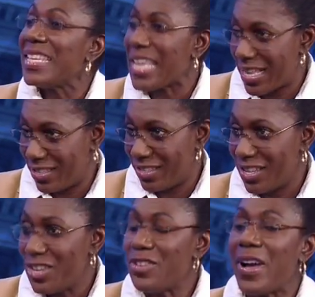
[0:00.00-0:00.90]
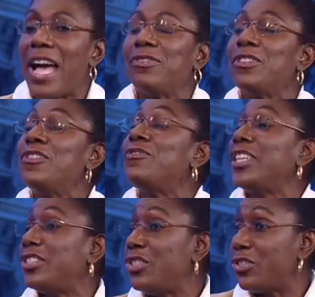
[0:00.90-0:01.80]
Yes. You have to
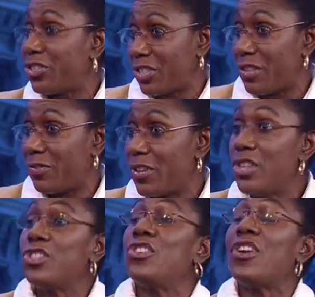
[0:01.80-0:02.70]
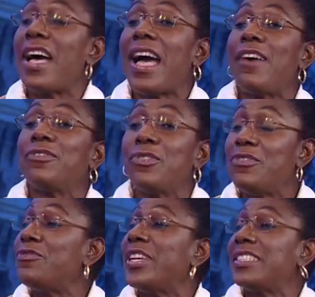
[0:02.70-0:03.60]
invest in yourself. Mm-hmm. So you have to
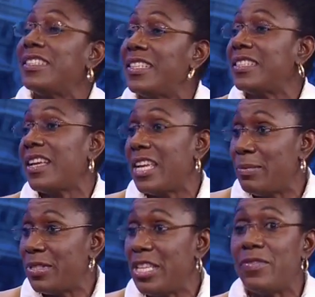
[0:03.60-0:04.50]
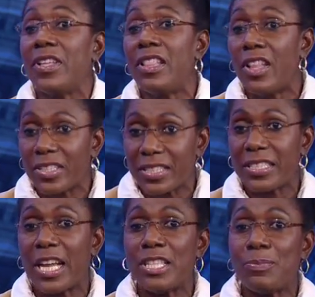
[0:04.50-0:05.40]
invest in the time, Steve. And a lot of
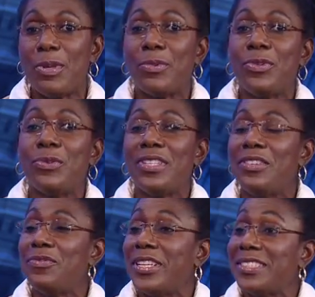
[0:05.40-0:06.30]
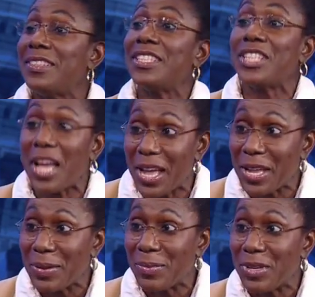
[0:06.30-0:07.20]
times people don't invest in the
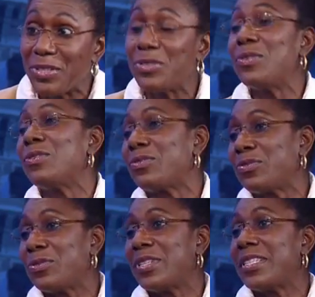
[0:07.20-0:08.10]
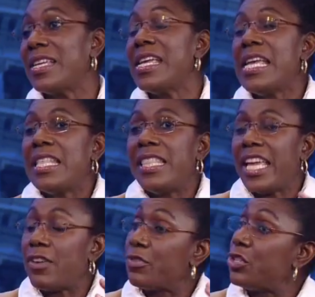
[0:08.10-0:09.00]
time to go through it. They
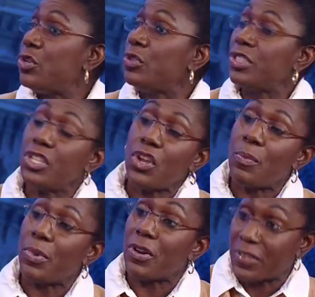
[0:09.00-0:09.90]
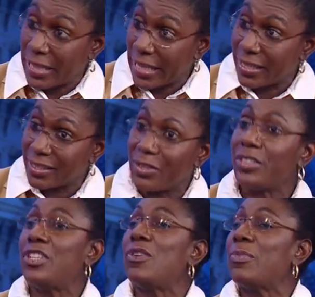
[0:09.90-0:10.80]
have reduced the number of clicks or
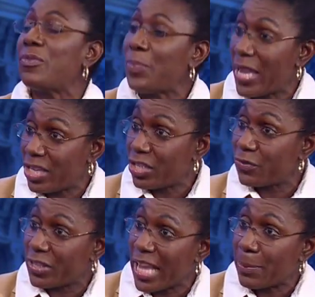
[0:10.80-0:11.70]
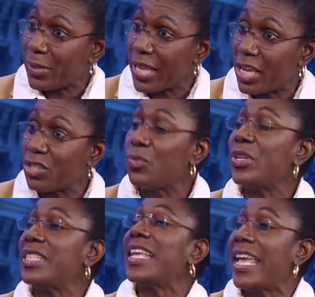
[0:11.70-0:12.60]
the number of pages for the application, which
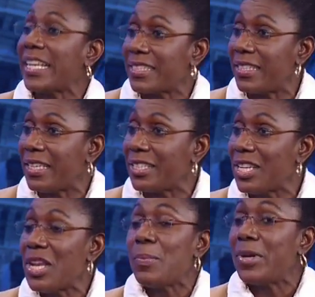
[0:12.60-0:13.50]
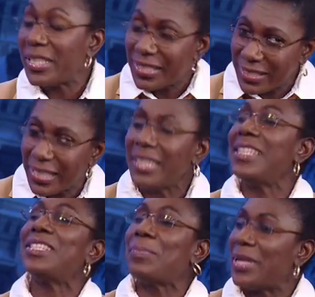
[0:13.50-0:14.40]
is excellent. But it still
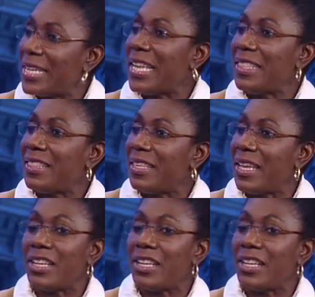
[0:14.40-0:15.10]
is a bit lengthy.